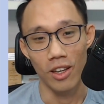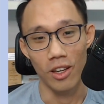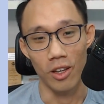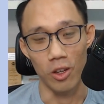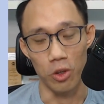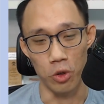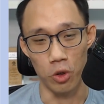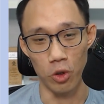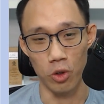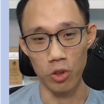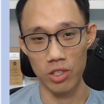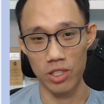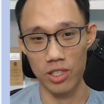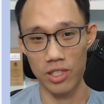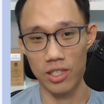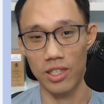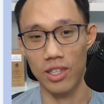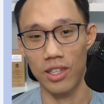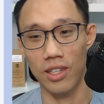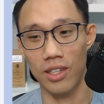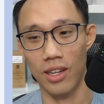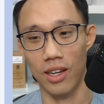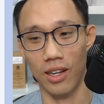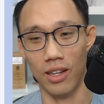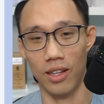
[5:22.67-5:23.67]
You see
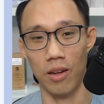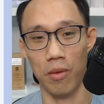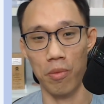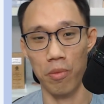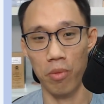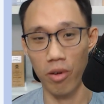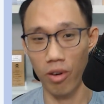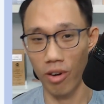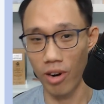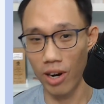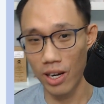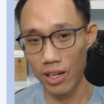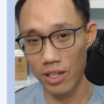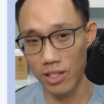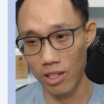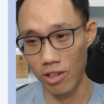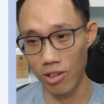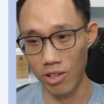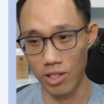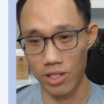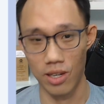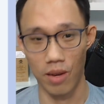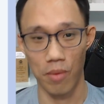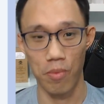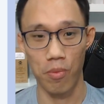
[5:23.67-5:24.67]
that the price, there's
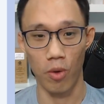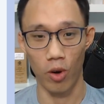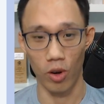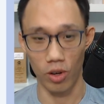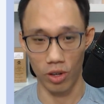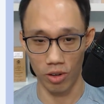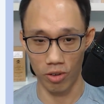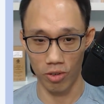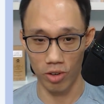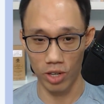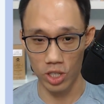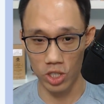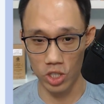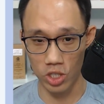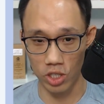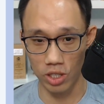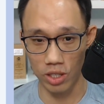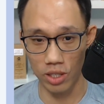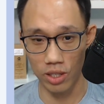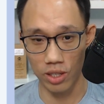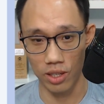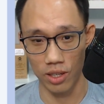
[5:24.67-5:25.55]
some moderation.